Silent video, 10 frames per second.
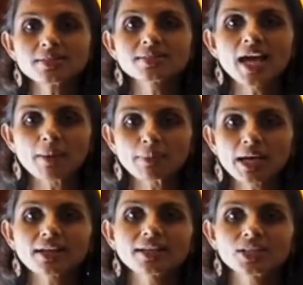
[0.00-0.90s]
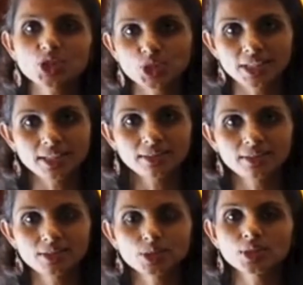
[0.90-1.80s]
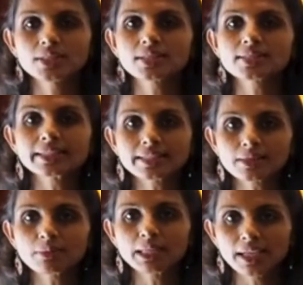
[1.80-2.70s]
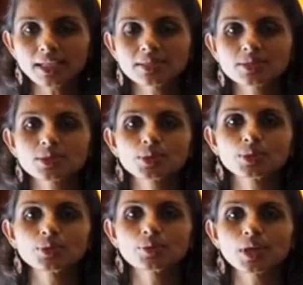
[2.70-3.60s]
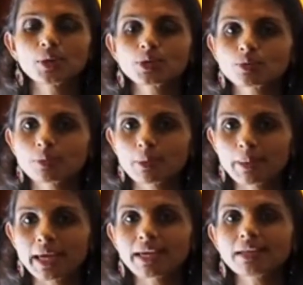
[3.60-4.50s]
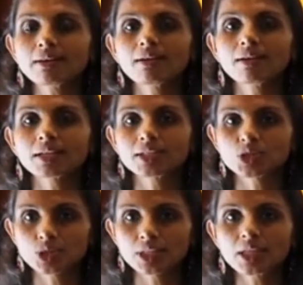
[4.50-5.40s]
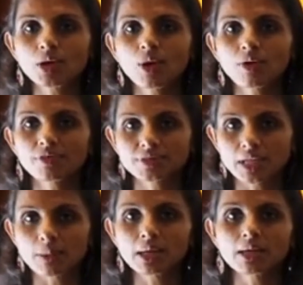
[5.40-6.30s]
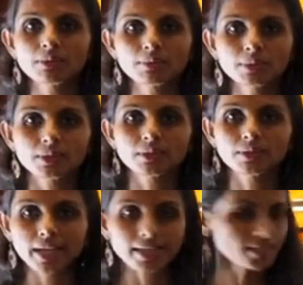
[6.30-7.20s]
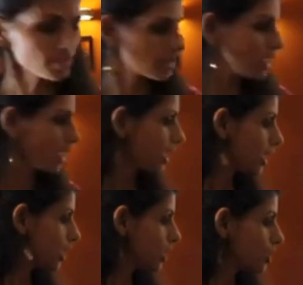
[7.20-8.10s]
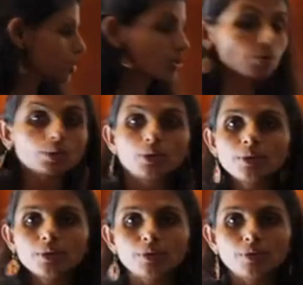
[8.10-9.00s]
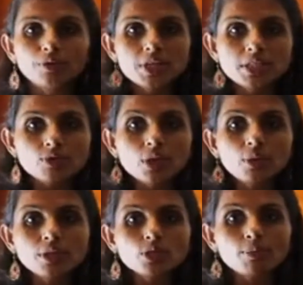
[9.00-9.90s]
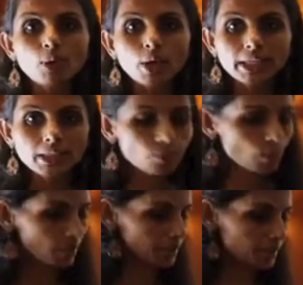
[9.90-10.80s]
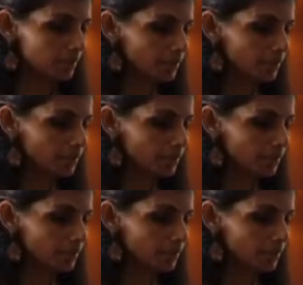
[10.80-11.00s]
Sama Khichdi. So this is little millet. So we are going to prepare a khichdi of Sama rice. So first we are going to boil the water.